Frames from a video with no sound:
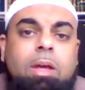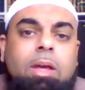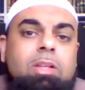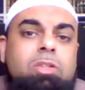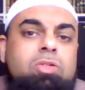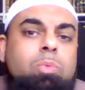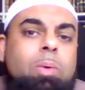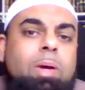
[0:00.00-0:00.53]

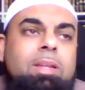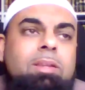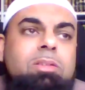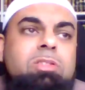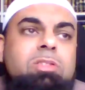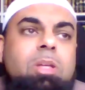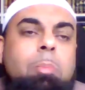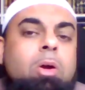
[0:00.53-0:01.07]
It's when
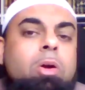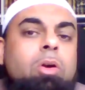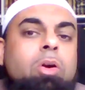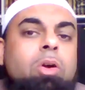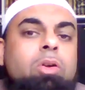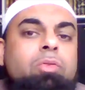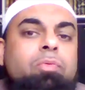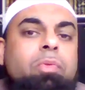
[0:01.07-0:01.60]
some
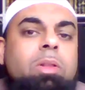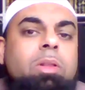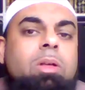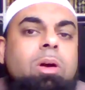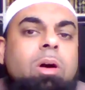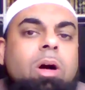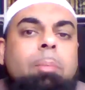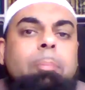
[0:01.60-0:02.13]
hurtful
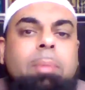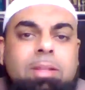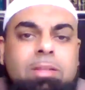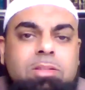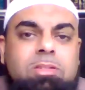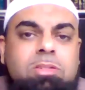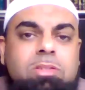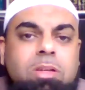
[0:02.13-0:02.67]

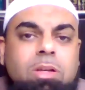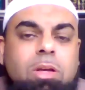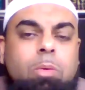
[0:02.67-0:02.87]
comments